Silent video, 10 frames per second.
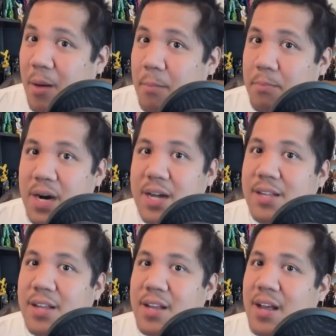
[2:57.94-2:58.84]
But
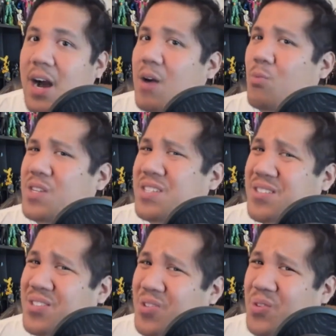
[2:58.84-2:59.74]
I wasn't
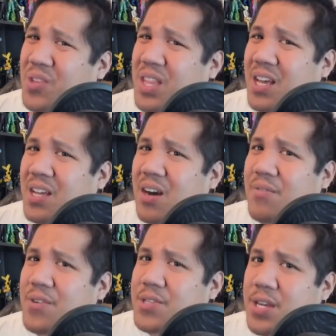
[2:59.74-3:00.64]
sold on that
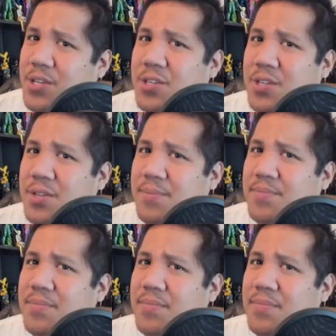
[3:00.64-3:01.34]
conversation.